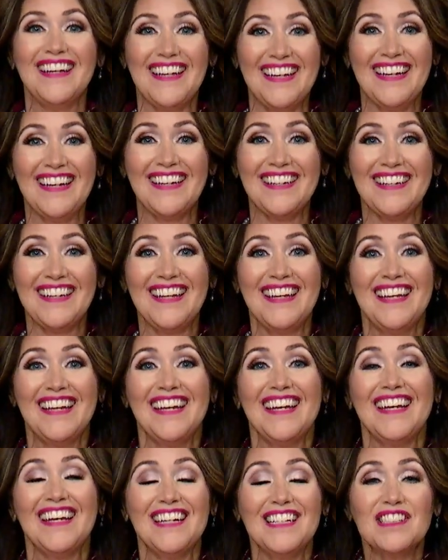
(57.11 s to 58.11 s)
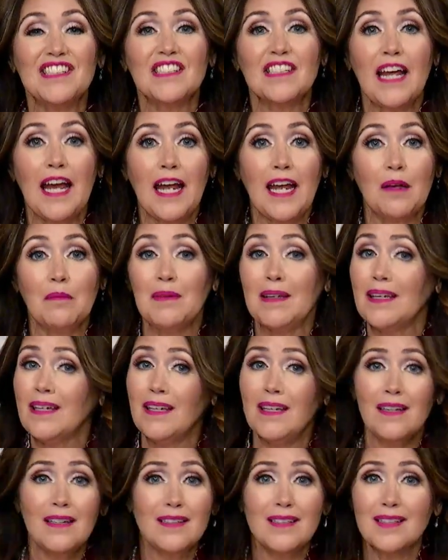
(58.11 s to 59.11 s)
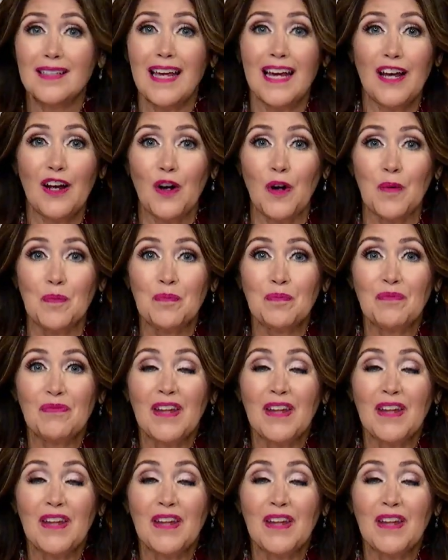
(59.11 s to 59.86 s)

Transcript: in his name, he is there.